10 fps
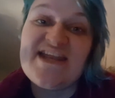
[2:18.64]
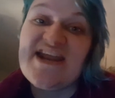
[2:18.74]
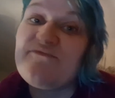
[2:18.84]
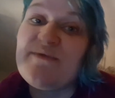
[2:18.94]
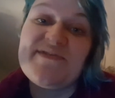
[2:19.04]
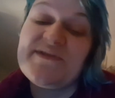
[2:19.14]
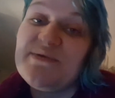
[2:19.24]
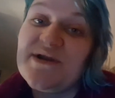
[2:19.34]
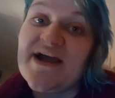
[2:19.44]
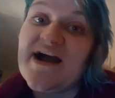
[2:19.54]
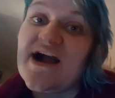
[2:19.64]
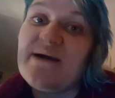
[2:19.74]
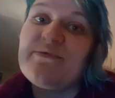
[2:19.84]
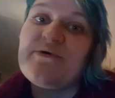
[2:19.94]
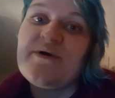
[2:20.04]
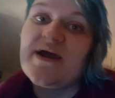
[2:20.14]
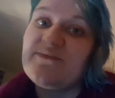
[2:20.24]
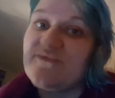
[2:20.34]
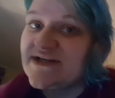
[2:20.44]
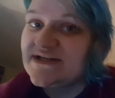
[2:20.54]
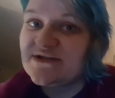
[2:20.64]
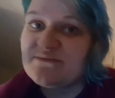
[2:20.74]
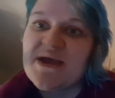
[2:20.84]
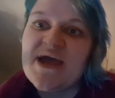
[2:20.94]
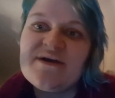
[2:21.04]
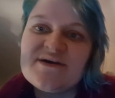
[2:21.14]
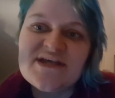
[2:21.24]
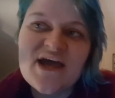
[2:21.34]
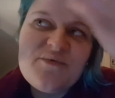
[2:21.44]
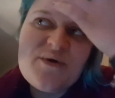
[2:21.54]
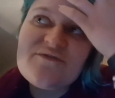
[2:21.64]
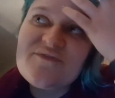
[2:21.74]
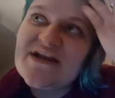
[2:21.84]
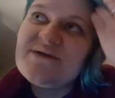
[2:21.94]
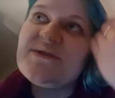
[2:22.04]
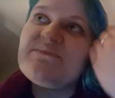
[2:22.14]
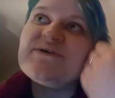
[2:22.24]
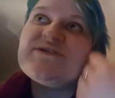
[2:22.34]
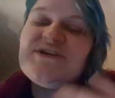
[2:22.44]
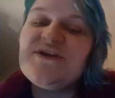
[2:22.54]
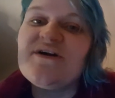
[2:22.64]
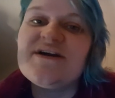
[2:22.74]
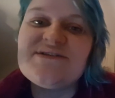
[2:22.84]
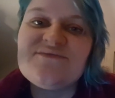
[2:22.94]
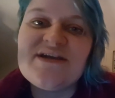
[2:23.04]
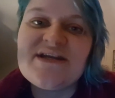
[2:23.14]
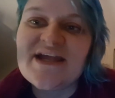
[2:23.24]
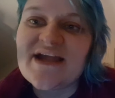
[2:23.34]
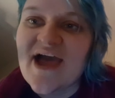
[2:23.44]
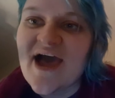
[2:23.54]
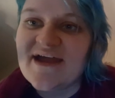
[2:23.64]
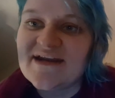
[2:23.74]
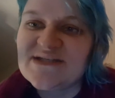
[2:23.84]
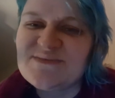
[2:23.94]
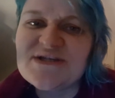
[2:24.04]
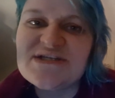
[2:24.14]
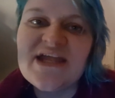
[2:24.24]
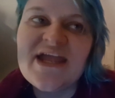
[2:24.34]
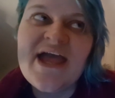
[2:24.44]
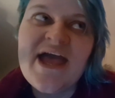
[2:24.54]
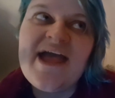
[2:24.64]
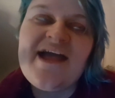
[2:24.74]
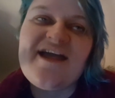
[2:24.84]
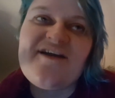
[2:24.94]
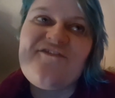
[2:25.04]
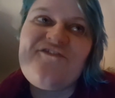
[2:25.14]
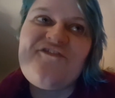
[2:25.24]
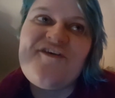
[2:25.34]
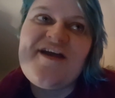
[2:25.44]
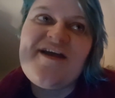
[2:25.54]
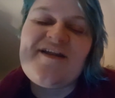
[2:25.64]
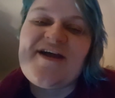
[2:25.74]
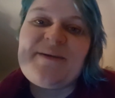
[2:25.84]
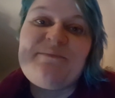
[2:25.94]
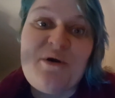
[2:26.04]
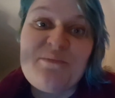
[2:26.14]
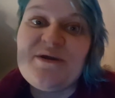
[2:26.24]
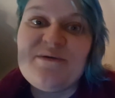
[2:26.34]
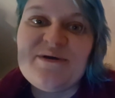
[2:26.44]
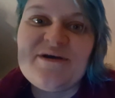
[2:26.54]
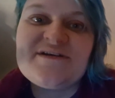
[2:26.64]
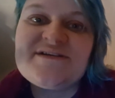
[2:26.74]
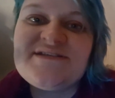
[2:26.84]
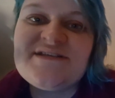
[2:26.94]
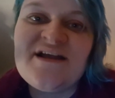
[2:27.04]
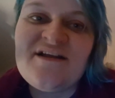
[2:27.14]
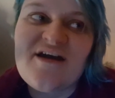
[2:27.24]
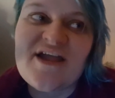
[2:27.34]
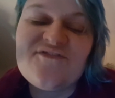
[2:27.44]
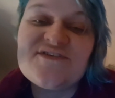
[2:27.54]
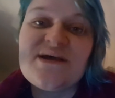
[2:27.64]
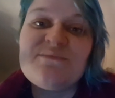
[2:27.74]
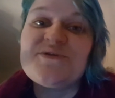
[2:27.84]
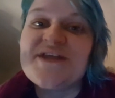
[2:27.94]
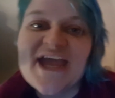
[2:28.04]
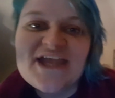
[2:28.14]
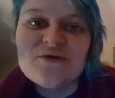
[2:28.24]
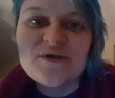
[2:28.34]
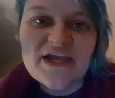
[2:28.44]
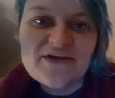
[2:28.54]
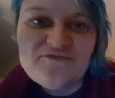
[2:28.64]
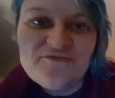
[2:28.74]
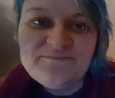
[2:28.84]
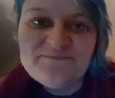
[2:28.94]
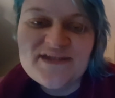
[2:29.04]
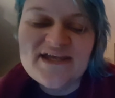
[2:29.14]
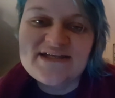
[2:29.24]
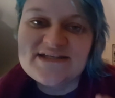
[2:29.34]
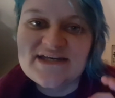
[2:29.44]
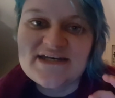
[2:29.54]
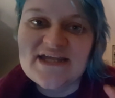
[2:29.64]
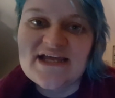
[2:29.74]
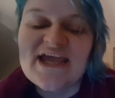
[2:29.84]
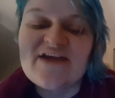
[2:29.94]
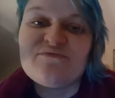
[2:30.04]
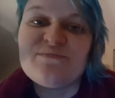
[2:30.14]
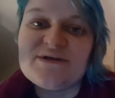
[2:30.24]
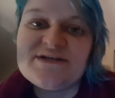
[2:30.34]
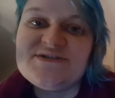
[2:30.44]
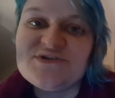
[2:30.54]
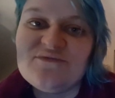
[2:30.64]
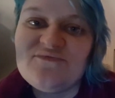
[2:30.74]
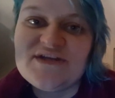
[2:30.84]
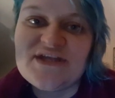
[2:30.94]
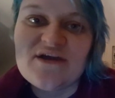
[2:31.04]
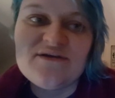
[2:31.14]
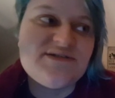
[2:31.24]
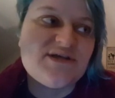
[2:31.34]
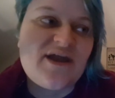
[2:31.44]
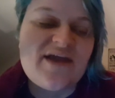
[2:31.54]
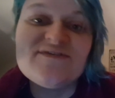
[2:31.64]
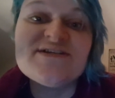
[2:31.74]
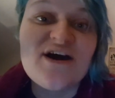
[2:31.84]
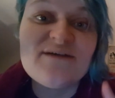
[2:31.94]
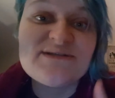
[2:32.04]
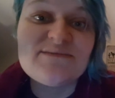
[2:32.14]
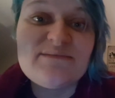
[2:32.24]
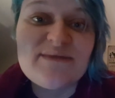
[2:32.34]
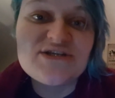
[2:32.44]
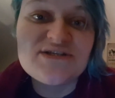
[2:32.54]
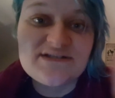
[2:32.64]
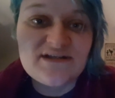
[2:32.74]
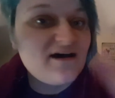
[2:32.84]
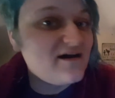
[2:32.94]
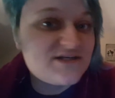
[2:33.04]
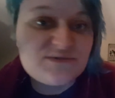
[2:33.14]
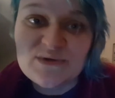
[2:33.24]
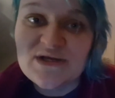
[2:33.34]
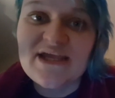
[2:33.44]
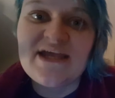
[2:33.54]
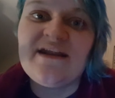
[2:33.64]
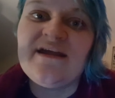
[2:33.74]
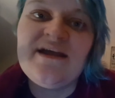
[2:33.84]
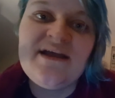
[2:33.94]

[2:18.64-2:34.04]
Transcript: then every month I'm pulling out a couple and I'm reading them, because I want to read the books that you guys are reading, and especially if like popular books, like for example The Hate U Give is in nearly everybody's top videos, so every time somebody mentions that, I just put it in.